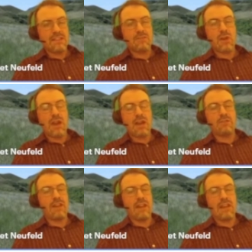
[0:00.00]
If you have
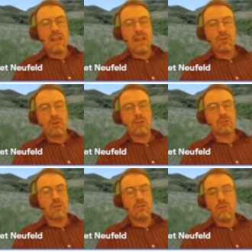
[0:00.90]
an acreage
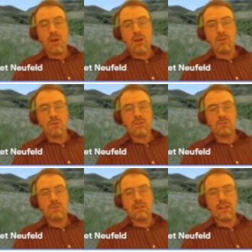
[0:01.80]
or a farm or
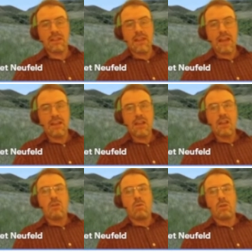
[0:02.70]
something like that
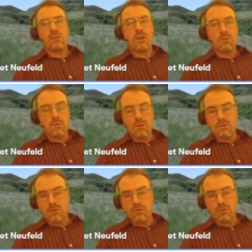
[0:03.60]
where it's got room
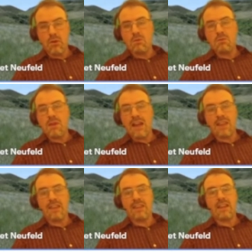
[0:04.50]
to roam, I
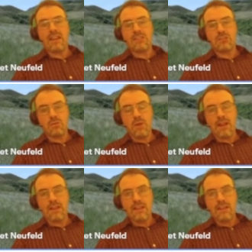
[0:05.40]
think that's great.